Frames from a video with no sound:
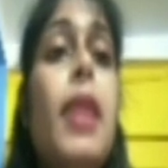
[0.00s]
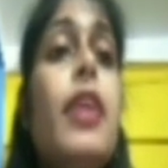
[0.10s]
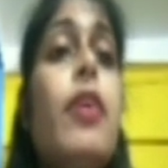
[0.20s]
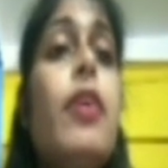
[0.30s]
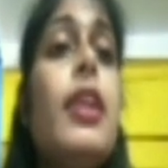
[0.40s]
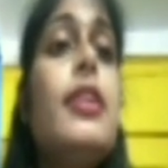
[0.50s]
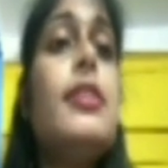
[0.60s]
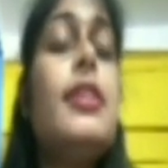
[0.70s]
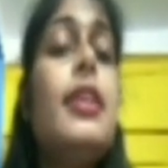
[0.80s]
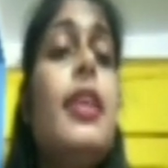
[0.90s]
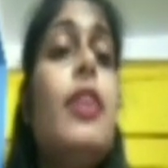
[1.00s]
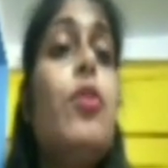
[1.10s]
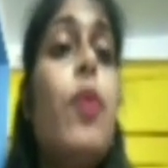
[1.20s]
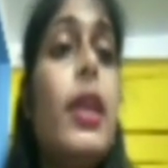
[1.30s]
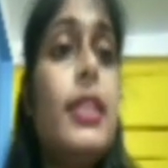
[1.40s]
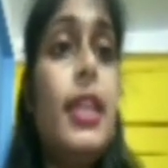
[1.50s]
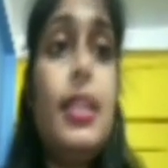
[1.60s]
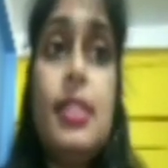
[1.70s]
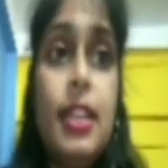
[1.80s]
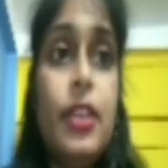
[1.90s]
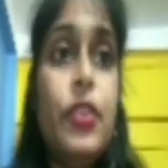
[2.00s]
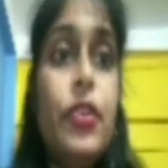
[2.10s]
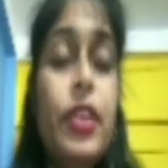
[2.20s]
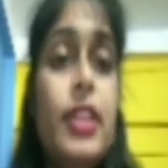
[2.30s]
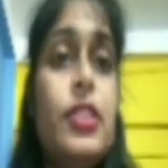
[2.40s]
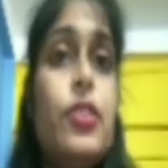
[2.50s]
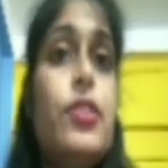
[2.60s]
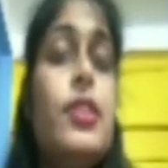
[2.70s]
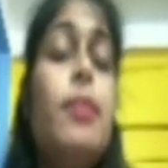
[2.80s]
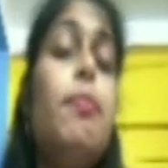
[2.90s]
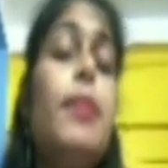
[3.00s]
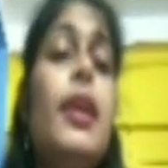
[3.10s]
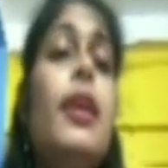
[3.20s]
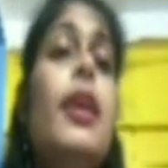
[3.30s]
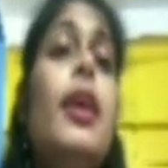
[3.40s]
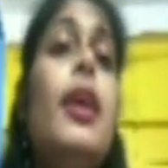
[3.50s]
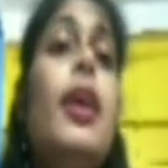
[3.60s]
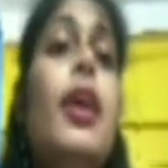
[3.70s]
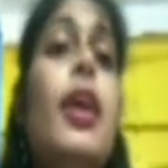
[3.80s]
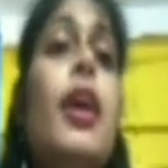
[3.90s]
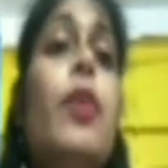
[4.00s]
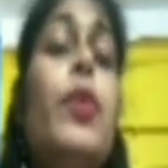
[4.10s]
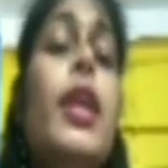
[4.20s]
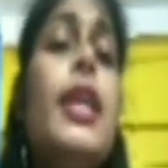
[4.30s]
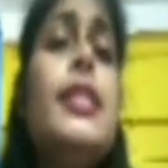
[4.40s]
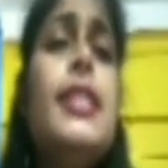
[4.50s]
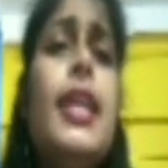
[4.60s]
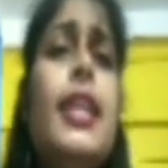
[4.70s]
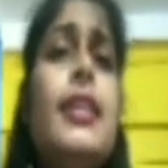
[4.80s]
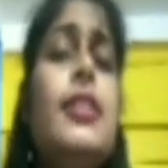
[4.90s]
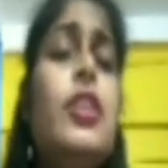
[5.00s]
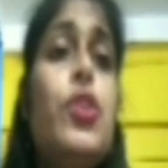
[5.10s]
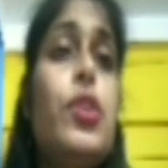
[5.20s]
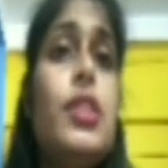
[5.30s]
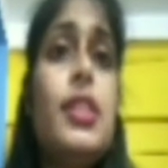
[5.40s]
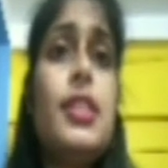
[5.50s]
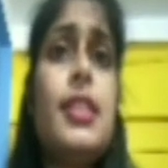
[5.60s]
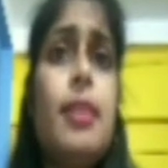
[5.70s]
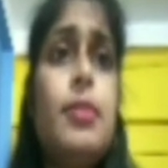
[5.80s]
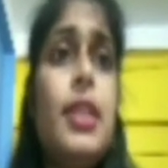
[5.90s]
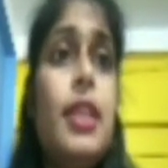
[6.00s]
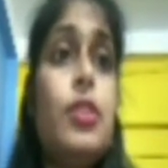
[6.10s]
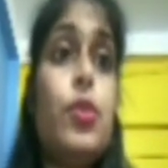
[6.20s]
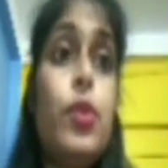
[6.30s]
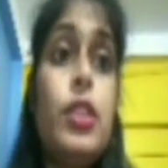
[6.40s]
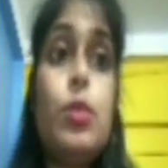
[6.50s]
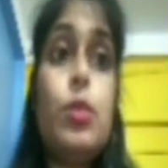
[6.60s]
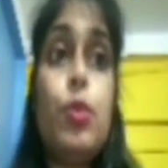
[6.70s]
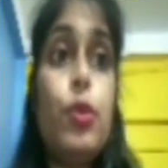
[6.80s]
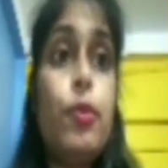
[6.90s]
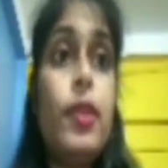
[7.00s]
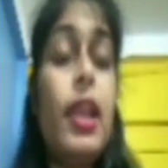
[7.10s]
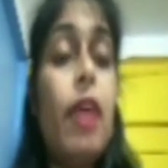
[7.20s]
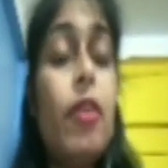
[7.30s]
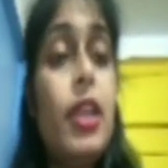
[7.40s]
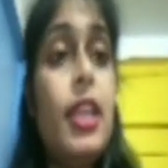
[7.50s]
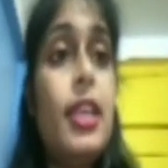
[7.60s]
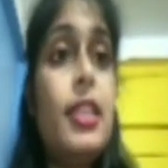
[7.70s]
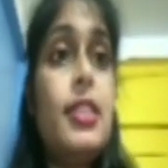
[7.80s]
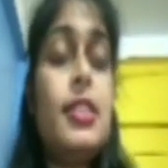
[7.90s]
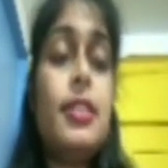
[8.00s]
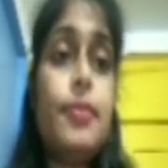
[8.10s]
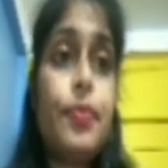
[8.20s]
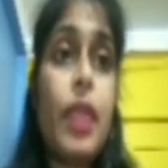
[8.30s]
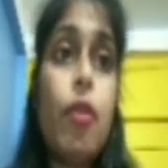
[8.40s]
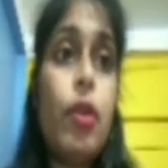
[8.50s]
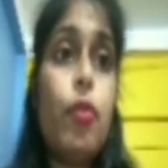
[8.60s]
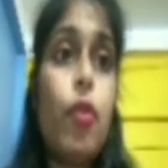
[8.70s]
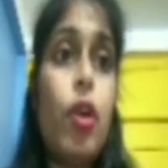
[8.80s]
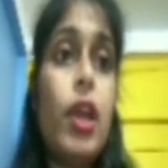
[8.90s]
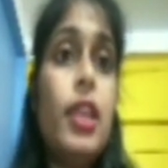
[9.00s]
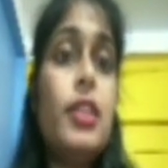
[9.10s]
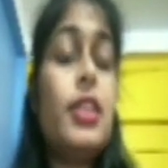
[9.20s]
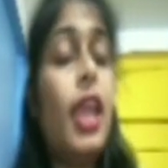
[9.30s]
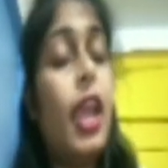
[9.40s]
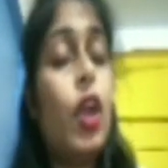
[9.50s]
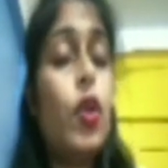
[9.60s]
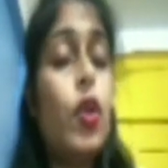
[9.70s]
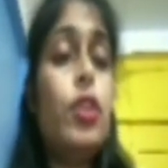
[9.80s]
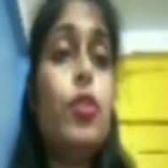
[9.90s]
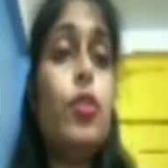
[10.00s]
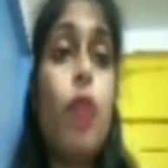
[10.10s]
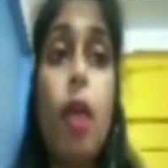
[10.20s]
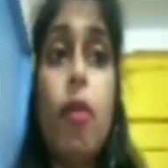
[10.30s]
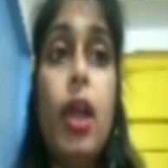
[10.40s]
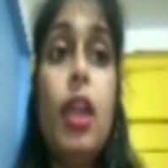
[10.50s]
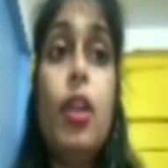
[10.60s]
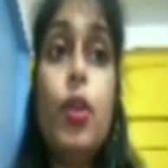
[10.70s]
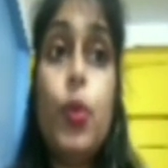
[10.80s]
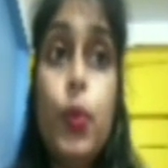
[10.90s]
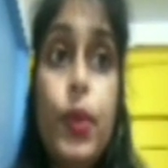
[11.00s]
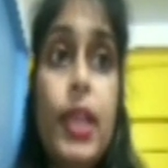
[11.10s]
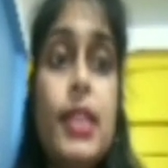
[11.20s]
you understand that what is resource. Simply we can say this resource is something which fulfill our needs, our want according to our wish.